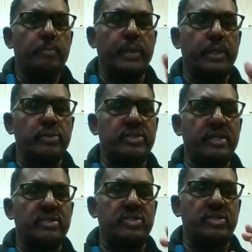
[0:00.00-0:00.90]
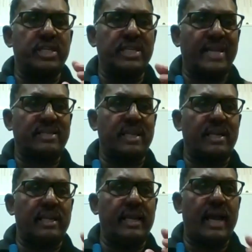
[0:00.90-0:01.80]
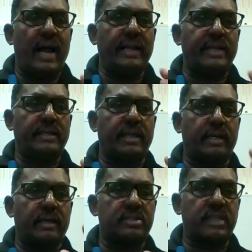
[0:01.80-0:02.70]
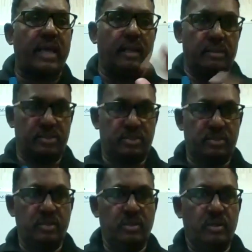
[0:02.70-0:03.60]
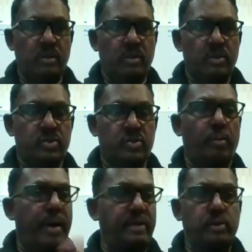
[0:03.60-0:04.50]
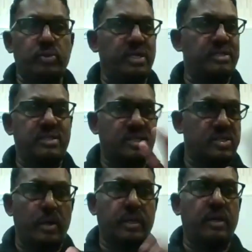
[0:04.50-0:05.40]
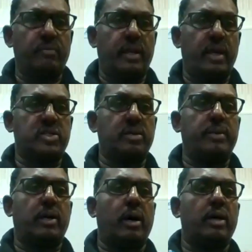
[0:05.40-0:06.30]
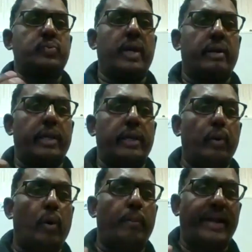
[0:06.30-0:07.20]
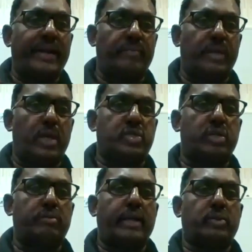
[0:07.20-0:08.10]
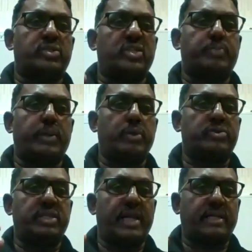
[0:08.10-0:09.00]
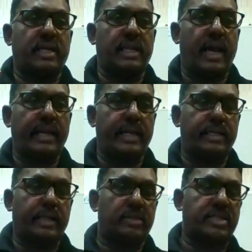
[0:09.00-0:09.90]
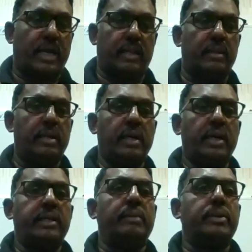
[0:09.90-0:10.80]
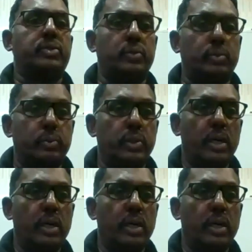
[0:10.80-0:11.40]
produces genetically identical cells. So mitosis does not give variation because we already know by definition mitosis produces genetically identical cell. Number two,